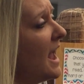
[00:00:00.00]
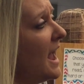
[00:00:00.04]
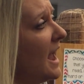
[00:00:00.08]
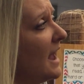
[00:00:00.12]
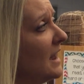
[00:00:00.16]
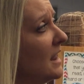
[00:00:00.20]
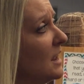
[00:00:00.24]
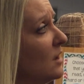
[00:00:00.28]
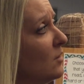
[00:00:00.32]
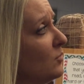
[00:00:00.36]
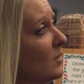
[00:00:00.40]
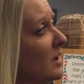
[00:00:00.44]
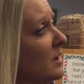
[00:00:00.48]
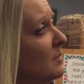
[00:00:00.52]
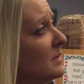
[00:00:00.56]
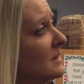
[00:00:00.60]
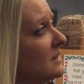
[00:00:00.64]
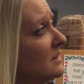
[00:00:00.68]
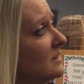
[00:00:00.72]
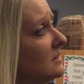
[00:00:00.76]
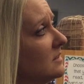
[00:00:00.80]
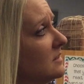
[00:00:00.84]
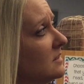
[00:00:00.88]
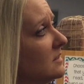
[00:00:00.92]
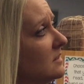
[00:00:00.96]
And he
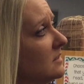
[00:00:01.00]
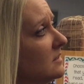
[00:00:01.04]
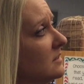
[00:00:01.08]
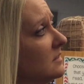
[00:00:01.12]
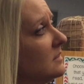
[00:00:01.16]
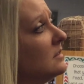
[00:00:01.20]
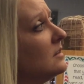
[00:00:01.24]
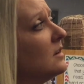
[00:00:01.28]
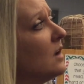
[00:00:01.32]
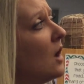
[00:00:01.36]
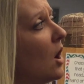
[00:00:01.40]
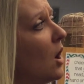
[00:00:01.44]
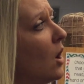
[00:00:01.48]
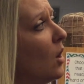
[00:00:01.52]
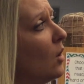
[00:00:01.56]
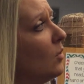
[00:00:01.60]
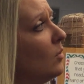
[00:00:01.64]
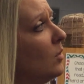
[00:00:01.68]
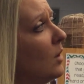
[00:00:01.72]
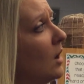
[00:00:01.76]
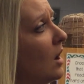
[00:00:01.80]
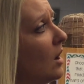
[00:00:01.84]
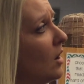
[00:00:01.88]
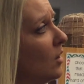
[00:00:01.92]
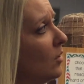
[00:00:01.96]
ribboned.
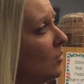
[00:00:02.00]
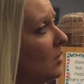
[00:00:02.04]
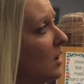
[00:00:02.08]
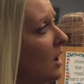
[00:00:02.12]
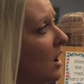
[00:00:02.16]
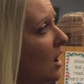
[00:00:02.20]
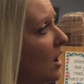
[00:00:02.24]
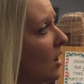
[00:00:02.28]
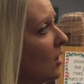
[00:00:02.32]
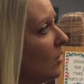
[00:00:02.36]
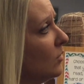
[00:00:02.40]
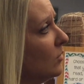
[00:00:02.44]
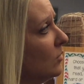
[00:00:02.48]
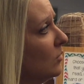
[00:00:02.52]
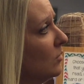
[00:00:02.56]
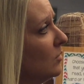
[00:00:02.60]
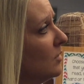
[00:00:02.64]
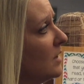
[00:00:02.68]
Ho, ho, ho.